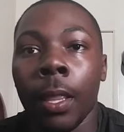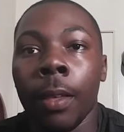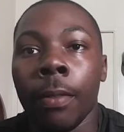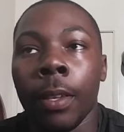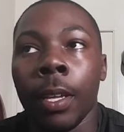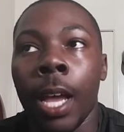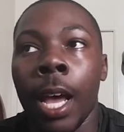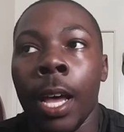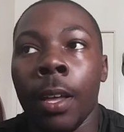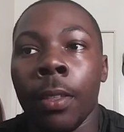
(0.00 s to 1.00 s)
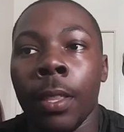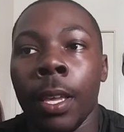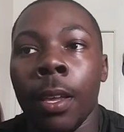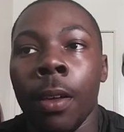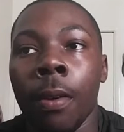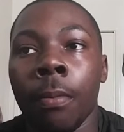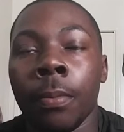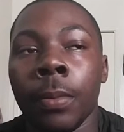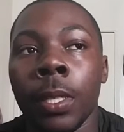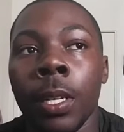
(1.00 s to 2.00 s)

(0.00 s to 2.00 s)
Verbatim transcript: I love the how they um,